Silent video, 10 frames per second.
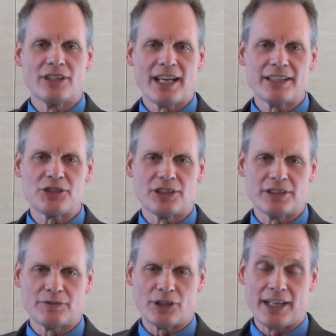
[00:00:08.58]
United Church
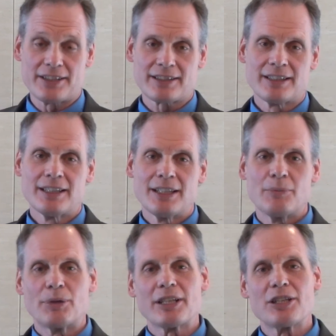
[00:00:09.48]
of Christ,
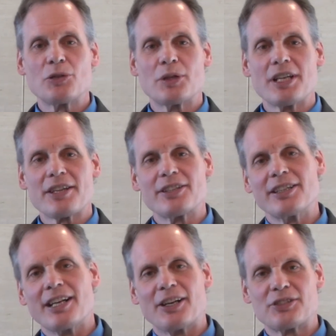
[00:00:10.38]
bringing you another
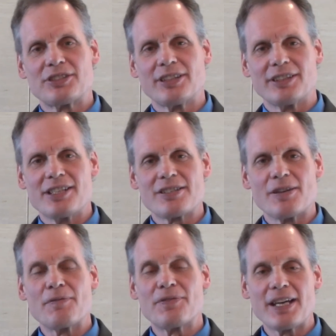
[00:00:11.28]
in our series
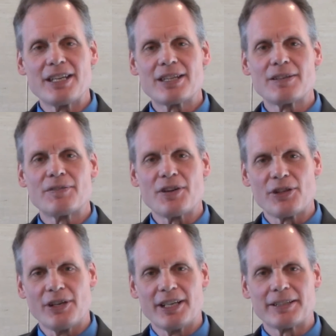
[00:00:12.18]
of Faith for
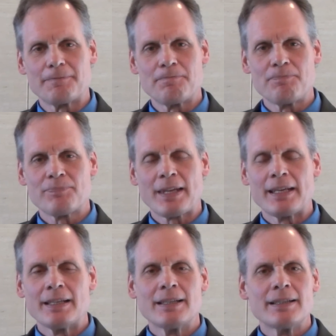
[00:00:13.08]
Thought.
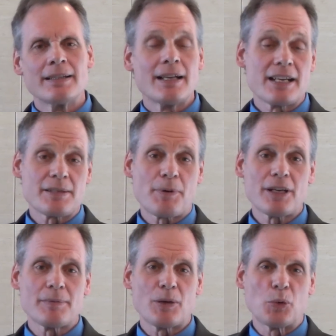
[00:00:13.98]
As a
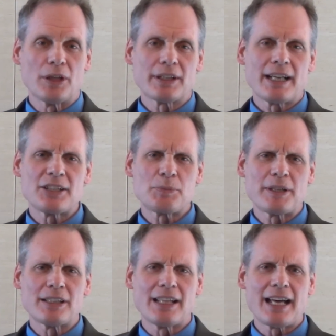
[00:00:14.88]
part of my work, I
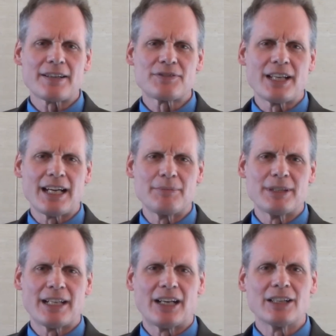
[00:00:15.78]
spend a lot of time
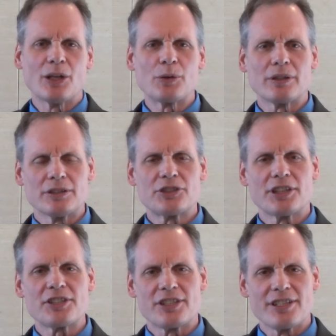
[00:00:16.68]
in our local
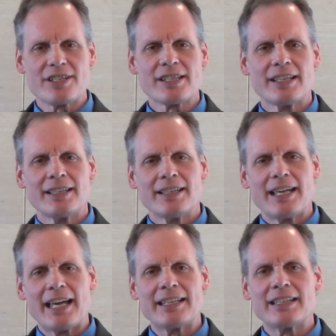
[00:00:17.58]
churches,
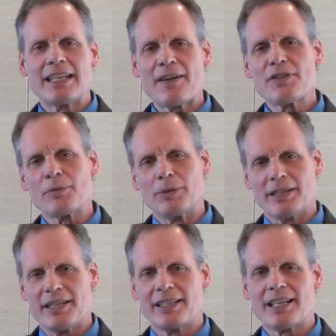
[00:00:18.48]
and
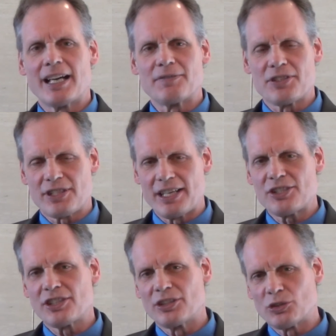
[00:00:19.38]
inevitably the
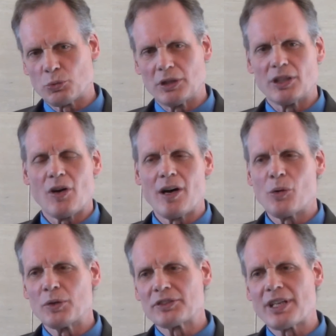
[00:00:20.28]
conversations will
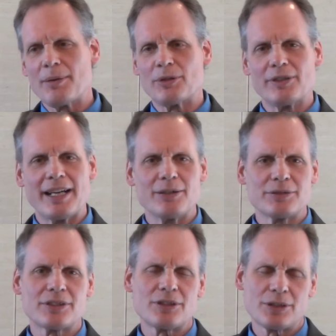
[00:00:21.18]
always come
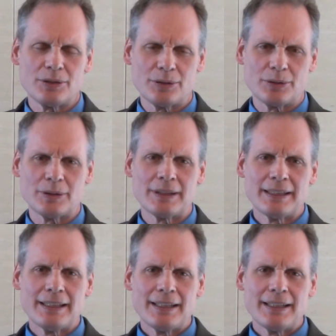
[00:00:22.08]
around to